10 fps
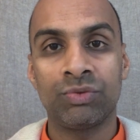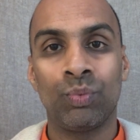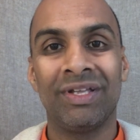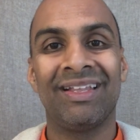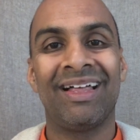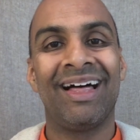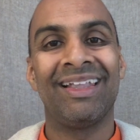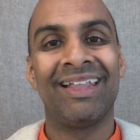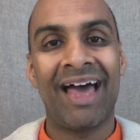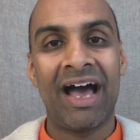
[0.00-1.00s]
will
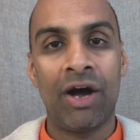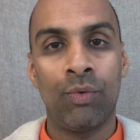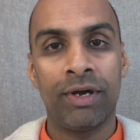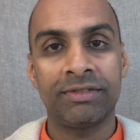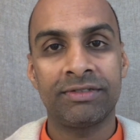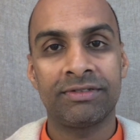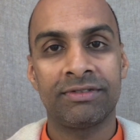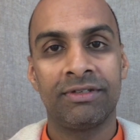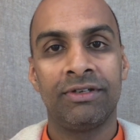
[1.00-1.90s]
allow us